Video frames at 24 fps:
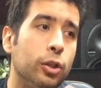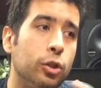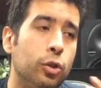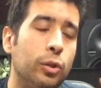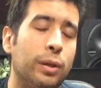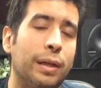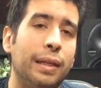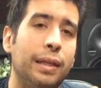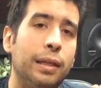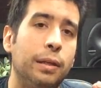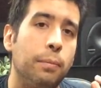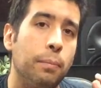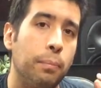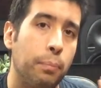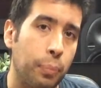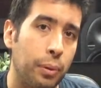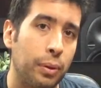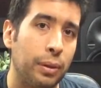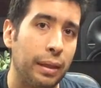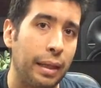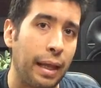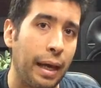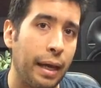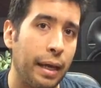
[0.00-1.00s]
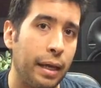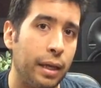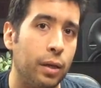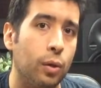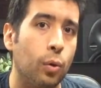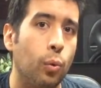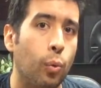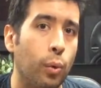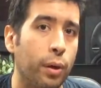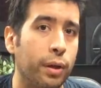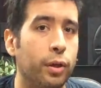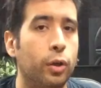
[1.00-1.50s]
you can imply
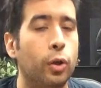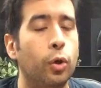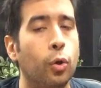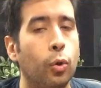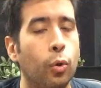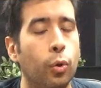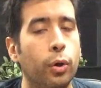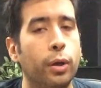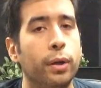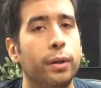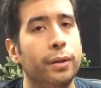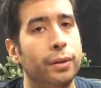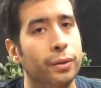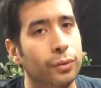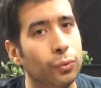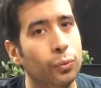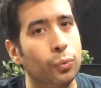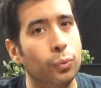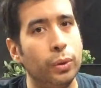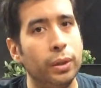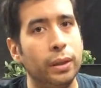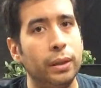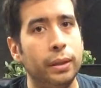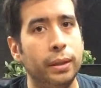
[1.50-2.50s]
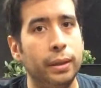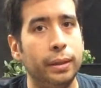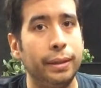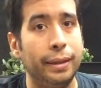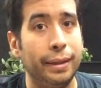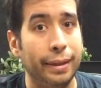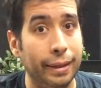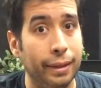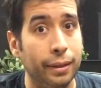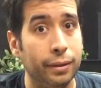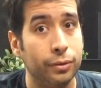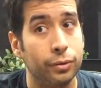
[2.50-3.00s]
what a chord really
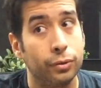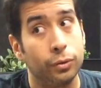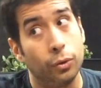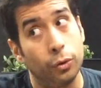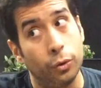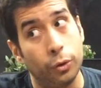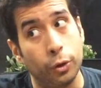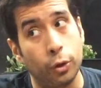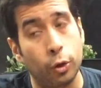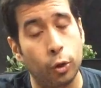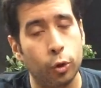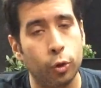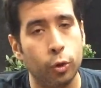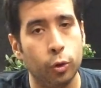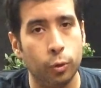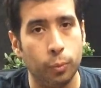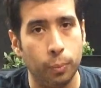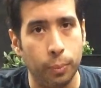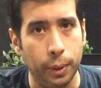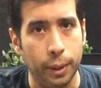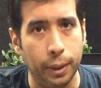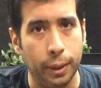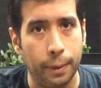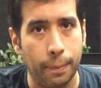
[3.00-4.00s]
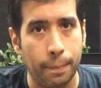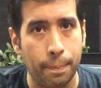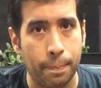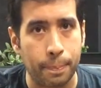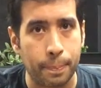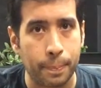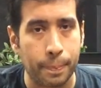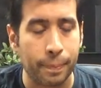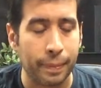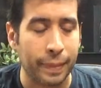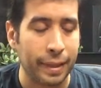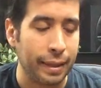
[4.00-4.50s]
is or could be.
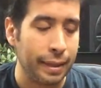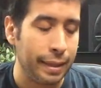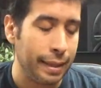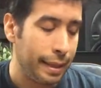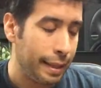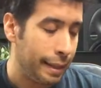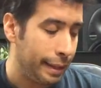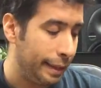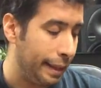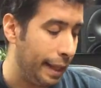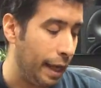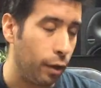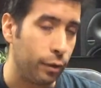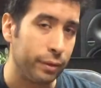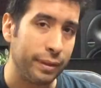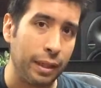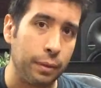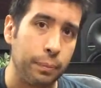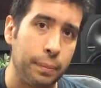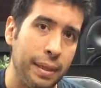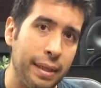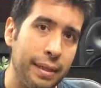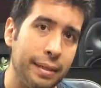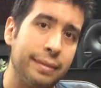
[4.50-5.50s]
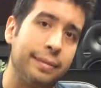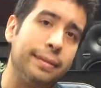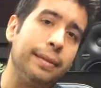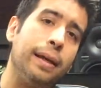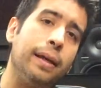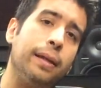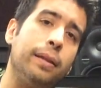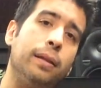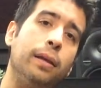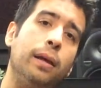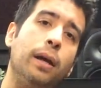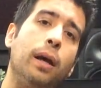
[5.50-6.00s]
Now, that being
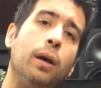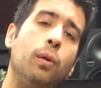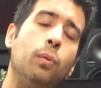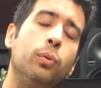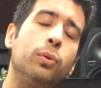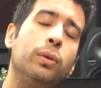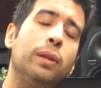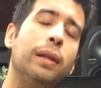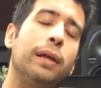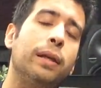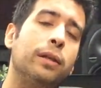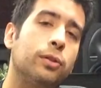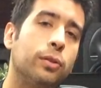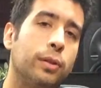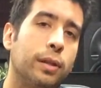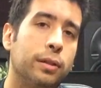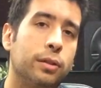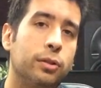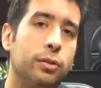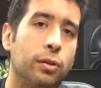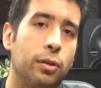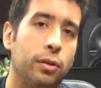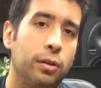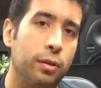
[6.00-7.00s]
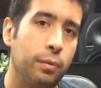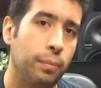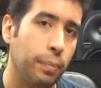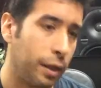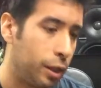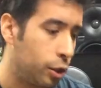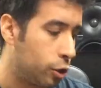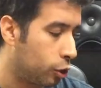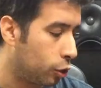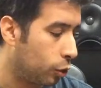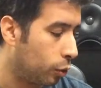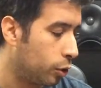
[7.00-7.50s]
said, I would like to get started
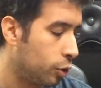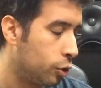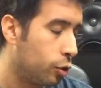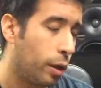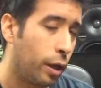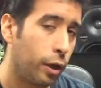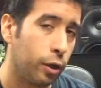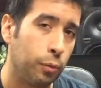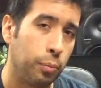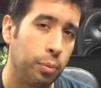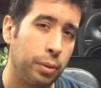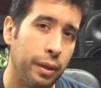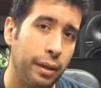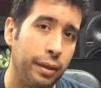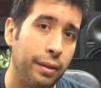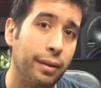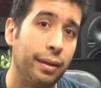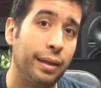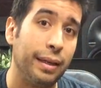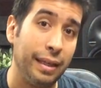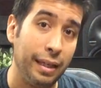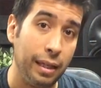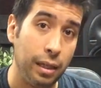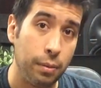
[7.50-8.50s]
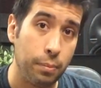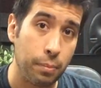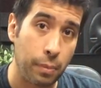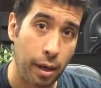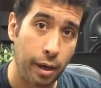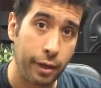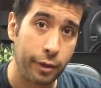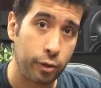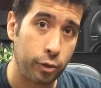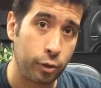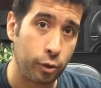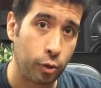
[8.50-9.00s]
by showing you how to play the E
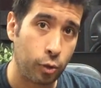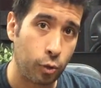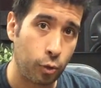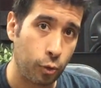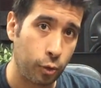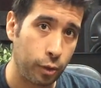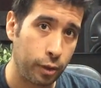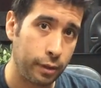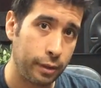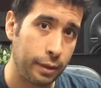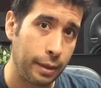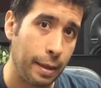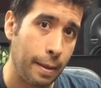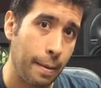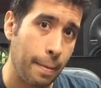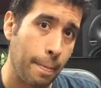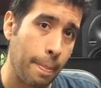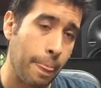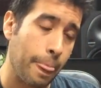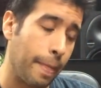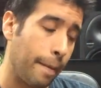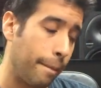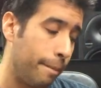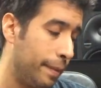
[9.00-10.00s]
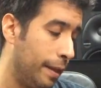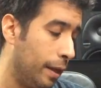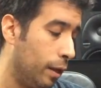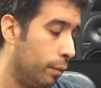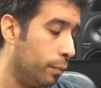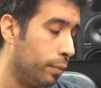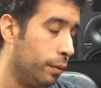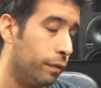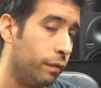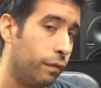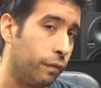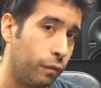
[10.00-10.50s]
minor chord.
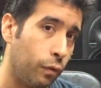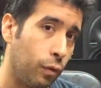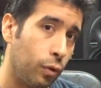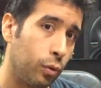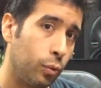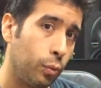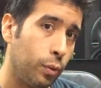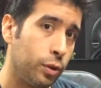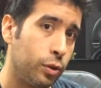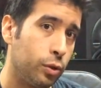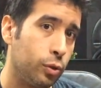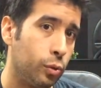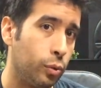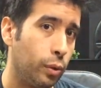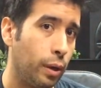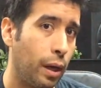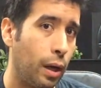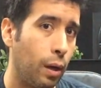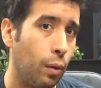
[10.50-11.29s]
Now, before we do,